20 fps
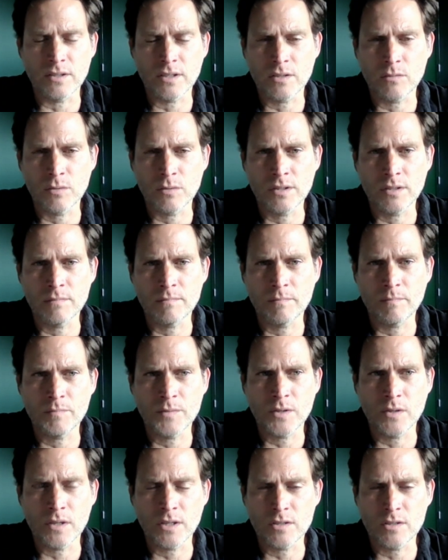You can really
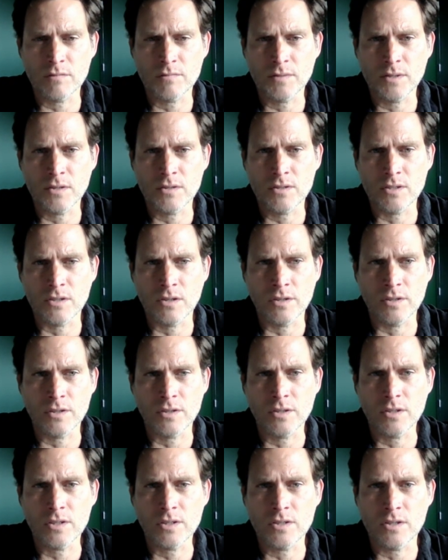you know get your fingers in all the
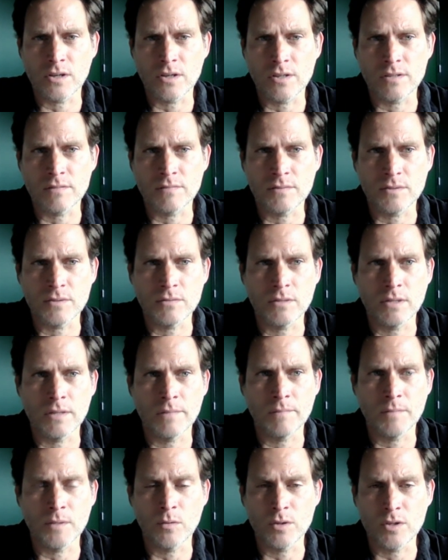cookie jars if you
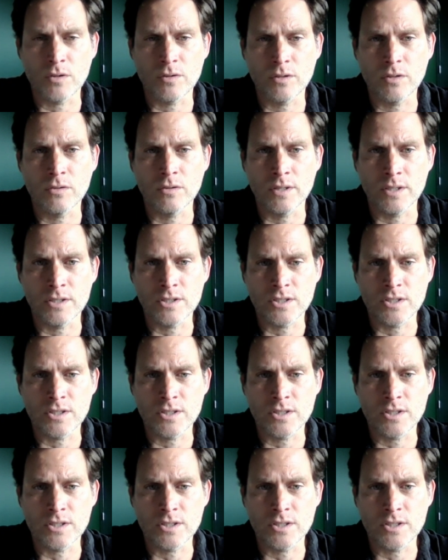uh, know what you're doing.